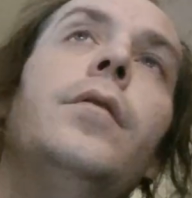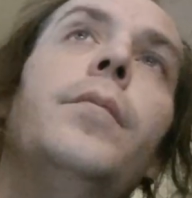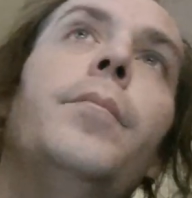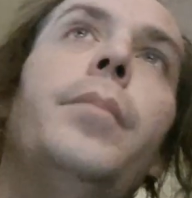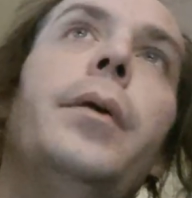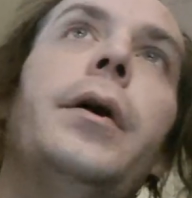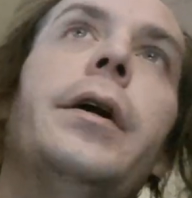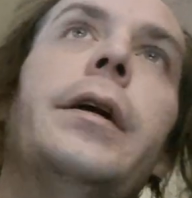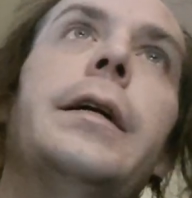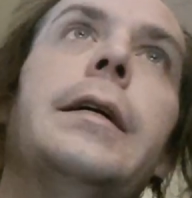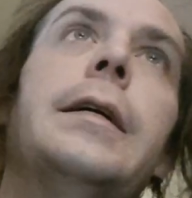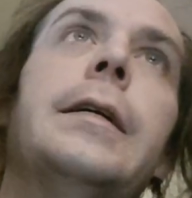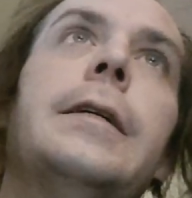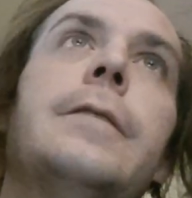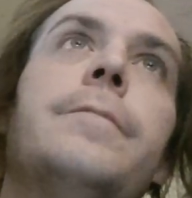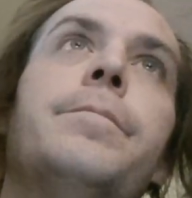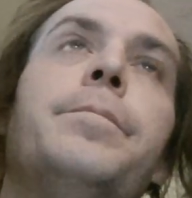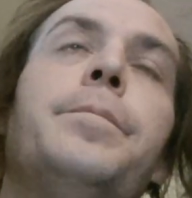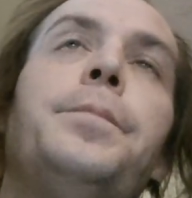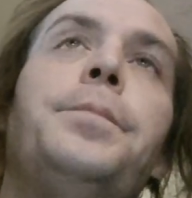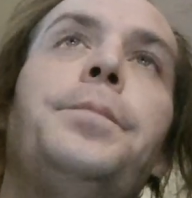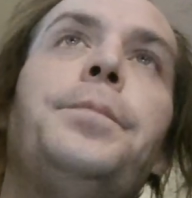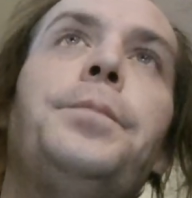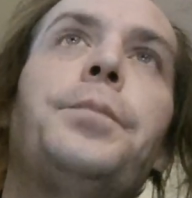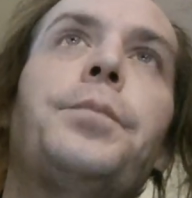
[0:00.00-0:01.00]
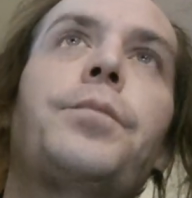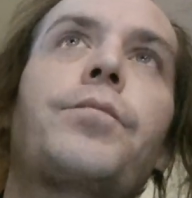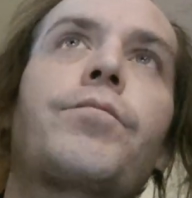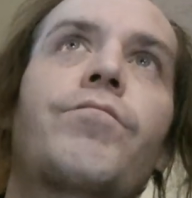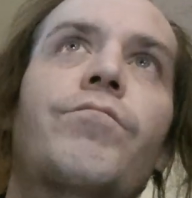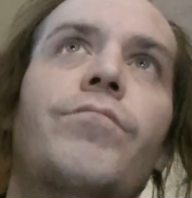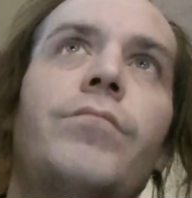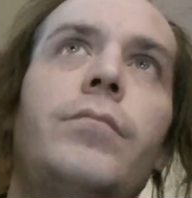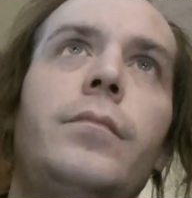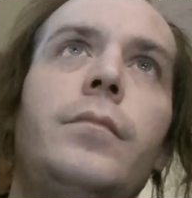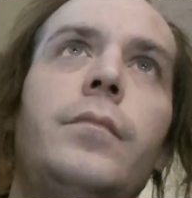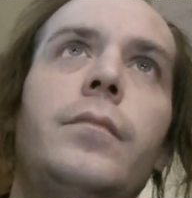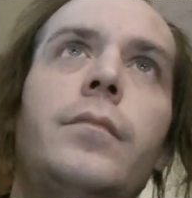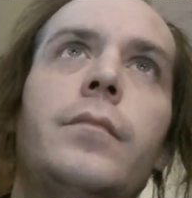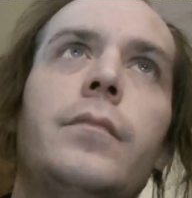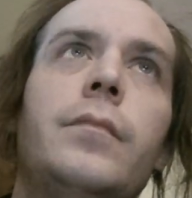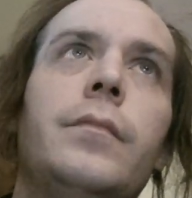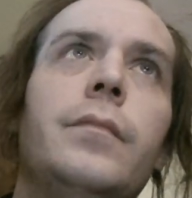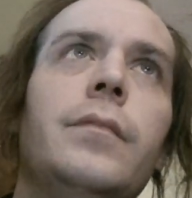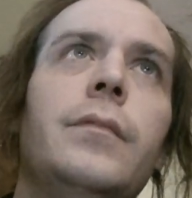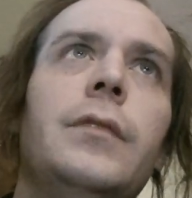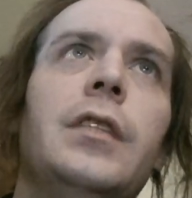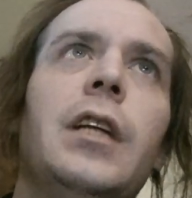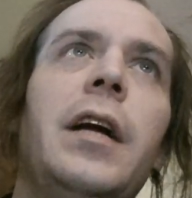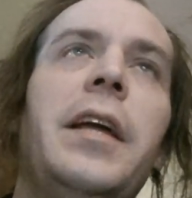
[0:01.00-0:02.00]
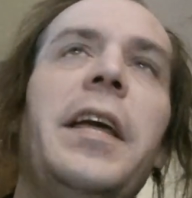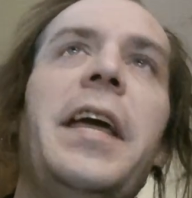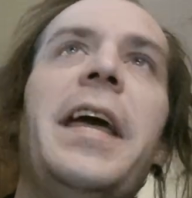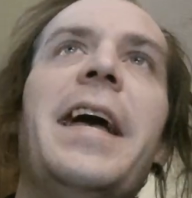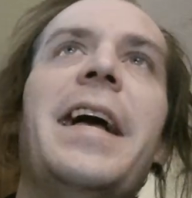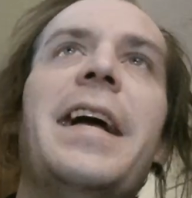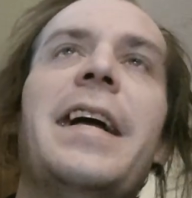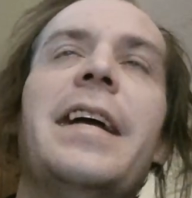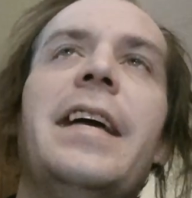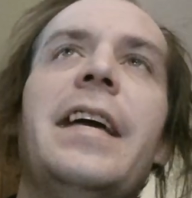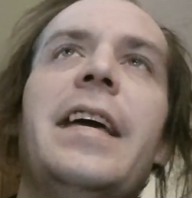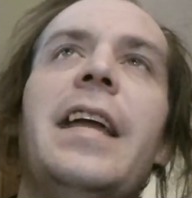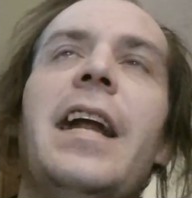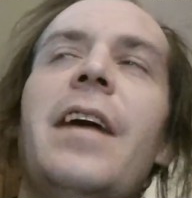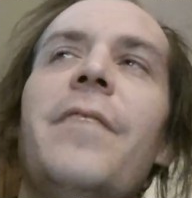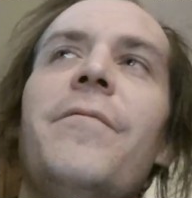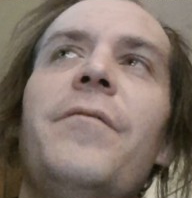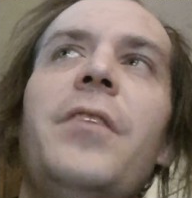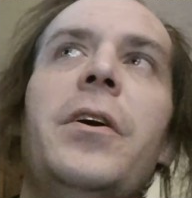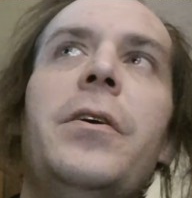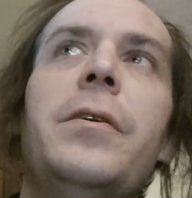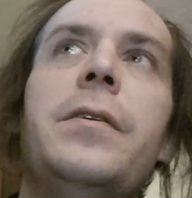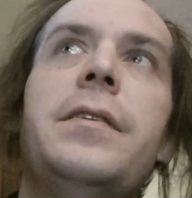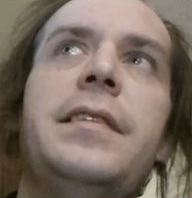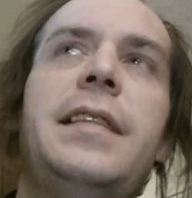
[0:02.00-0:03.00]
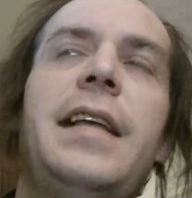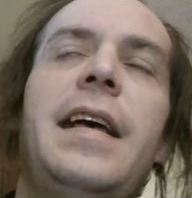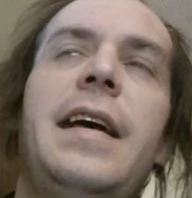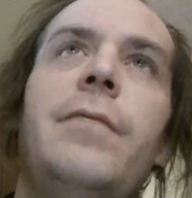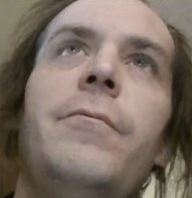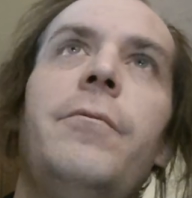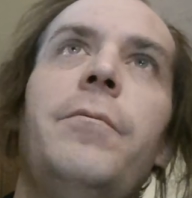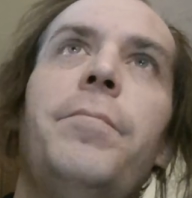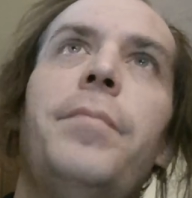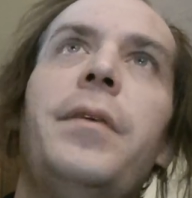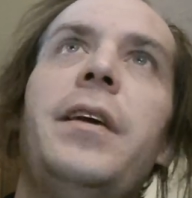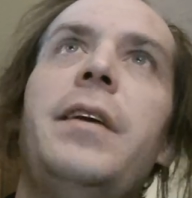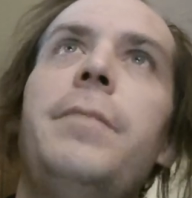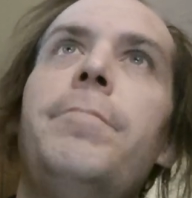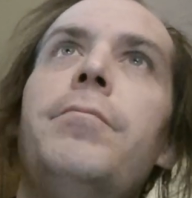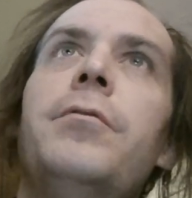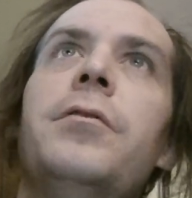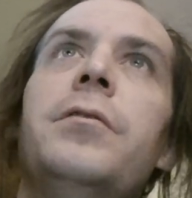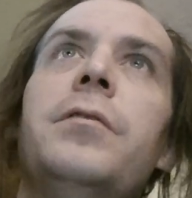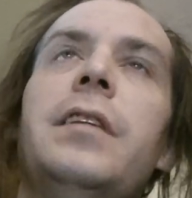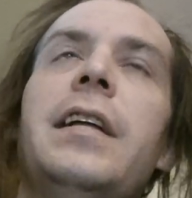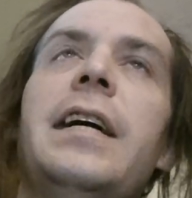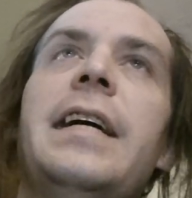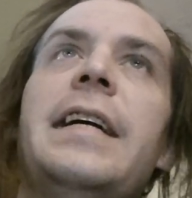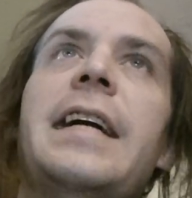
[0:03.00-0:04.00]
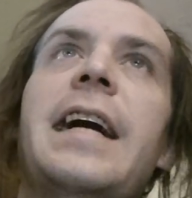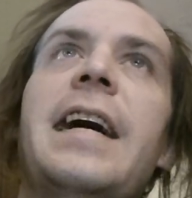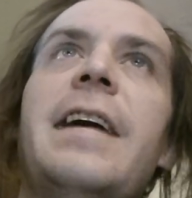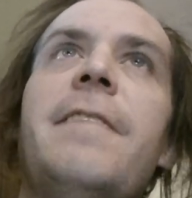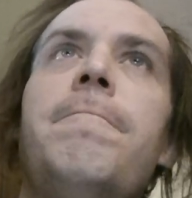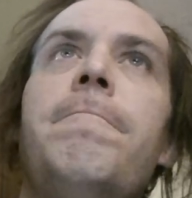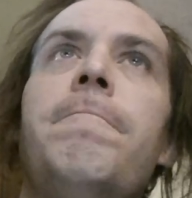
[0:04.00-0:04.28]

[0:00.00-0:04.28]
But yeah, and I've noticed that with people, like